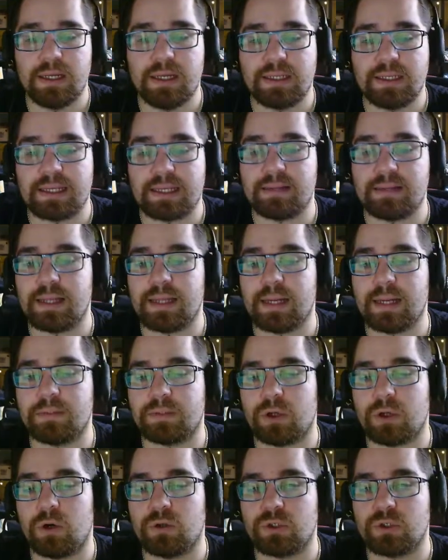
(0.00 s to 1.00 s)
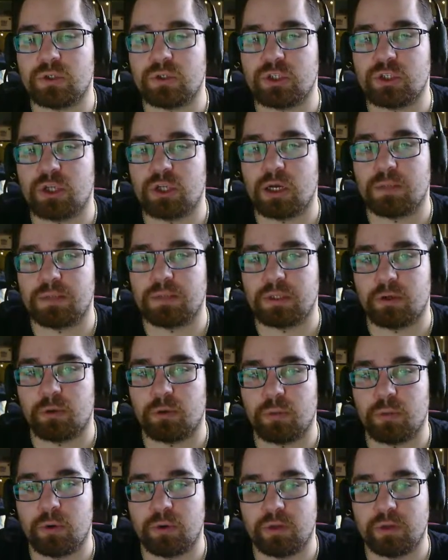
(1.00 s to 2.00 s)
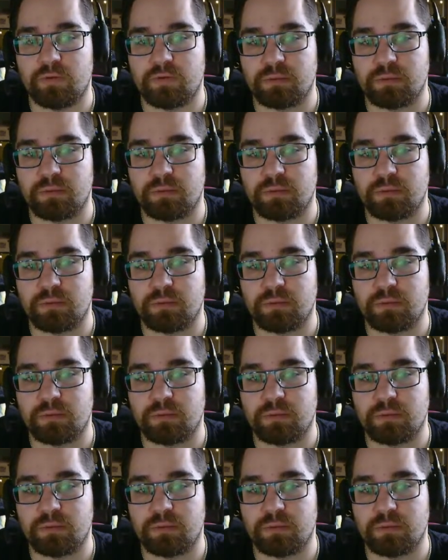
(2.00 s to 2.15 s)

Silent Labs also stops our opponent